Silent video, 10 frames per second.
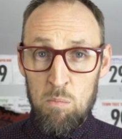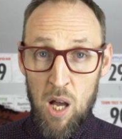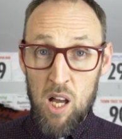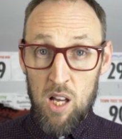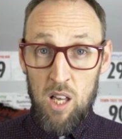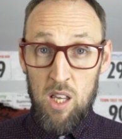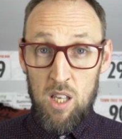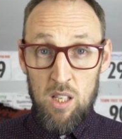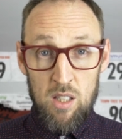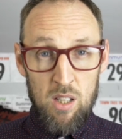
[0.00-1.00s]
But
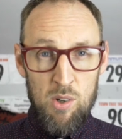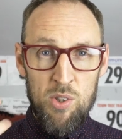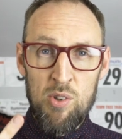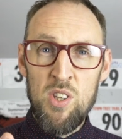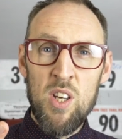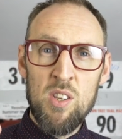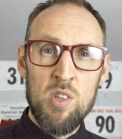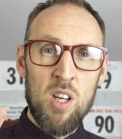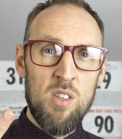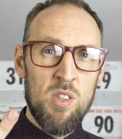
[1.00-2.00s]
there are 3
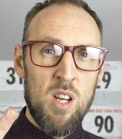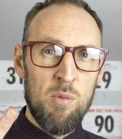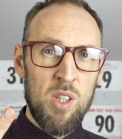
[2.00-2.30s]
things to consider